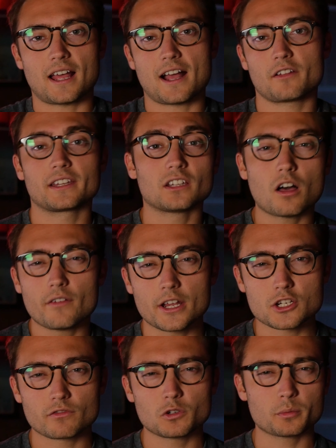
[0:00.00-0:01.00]
how they love
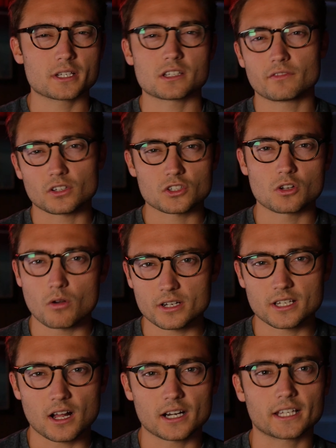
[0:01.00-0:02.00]
Asian food because it feels so
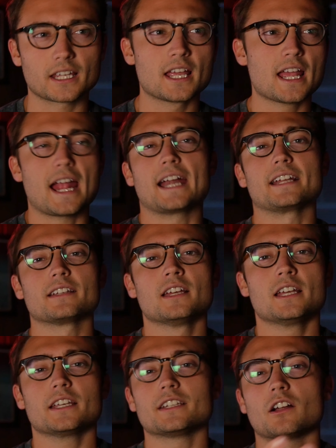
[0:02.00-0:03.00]
exotic and it,
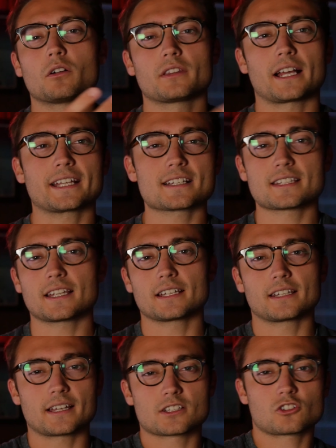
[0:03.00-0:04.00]
you know, I guess
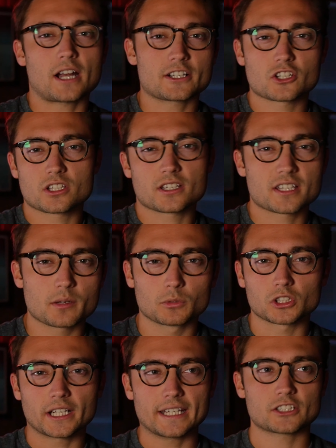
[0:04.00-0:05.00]
that, that scratches the
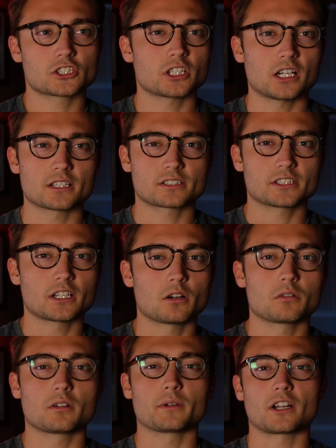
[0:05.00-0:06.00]
similar itch to us, you
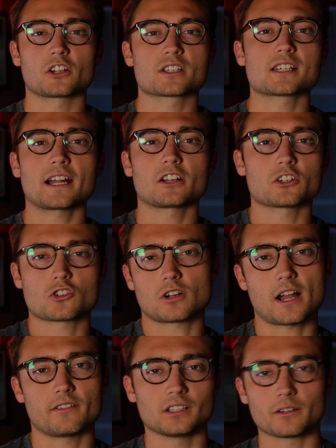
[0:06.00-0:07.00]
know, in our desire to
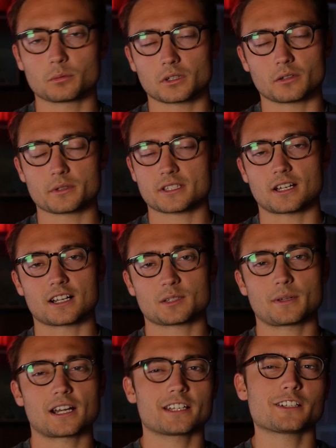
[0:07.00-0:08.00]
travel. Everyone always talks
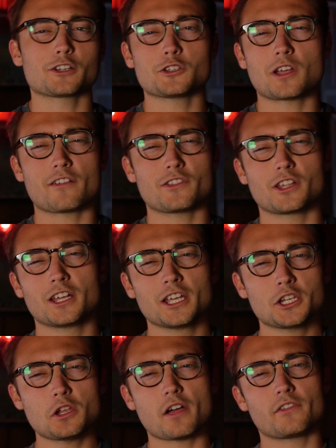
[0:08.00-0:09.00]
about it. You know, you have the,
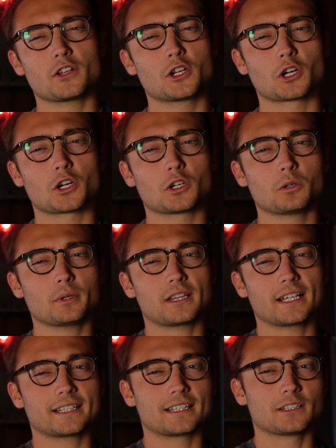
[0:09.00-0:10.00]
you have the girl with
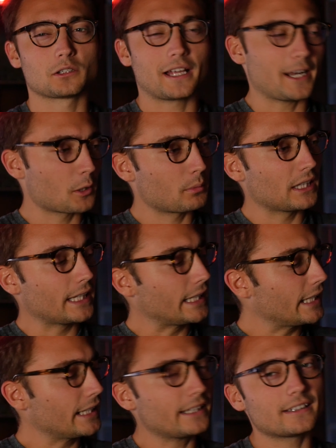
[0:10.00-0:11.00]
like the little
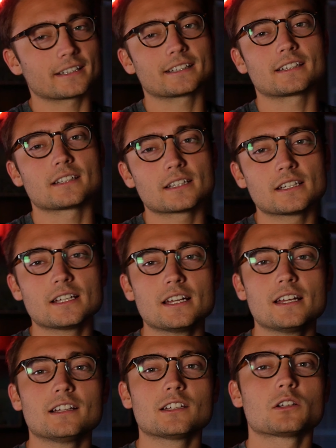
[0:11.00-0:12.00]
airplane and like
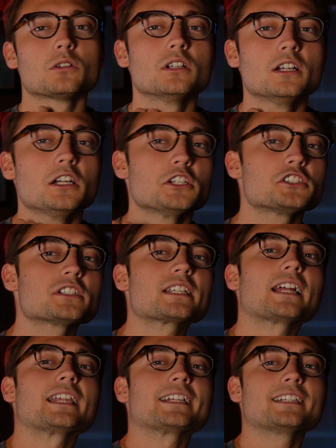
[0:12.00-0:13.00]
the little, she's
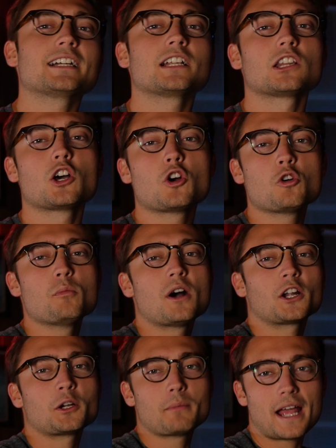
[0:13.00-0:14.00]
got like the globe
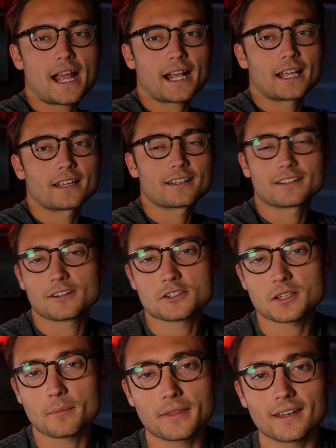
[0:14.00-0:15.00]
on her back or
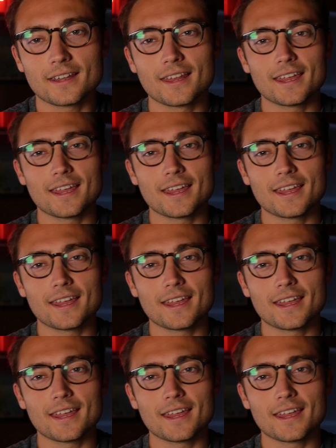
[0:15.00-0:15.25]
something.